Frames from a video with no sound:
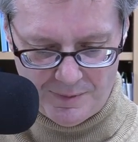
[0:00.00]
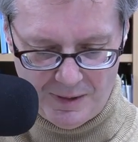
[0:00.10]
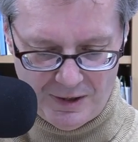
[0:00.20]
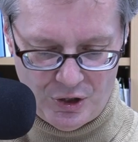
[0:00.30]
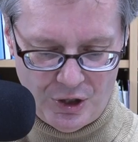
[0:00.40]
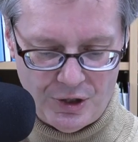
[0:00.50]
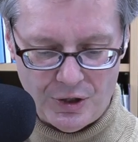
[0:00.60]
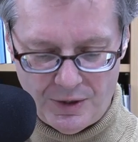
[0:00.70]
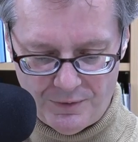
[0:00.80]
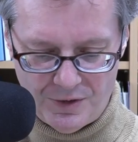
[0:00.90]
about gender
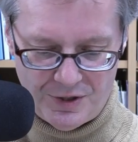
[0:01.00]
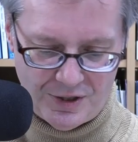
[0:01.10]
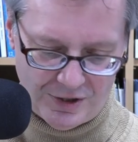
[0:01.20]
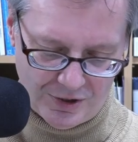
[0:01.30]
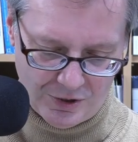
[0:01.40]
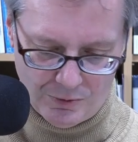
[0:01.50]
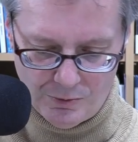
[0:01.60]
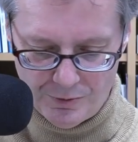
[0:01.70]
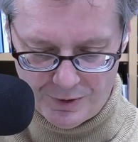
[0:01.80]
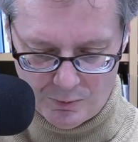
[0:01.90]
differences in
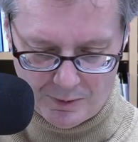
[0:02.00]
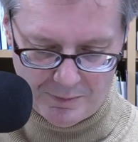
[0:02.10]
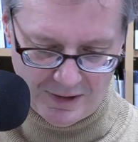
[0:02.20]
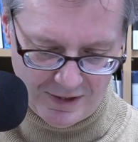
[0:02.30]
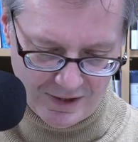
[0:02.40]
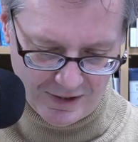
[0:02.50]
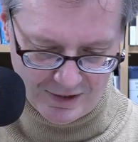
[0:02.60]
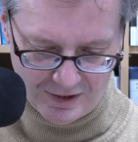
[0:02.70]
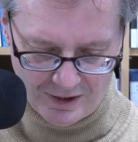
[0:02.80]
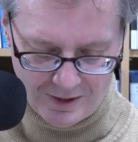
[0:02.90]
schools and workplaces
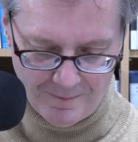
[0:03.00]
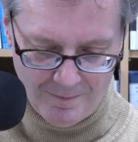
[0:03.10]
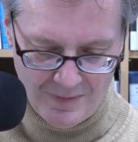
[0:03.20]
and such.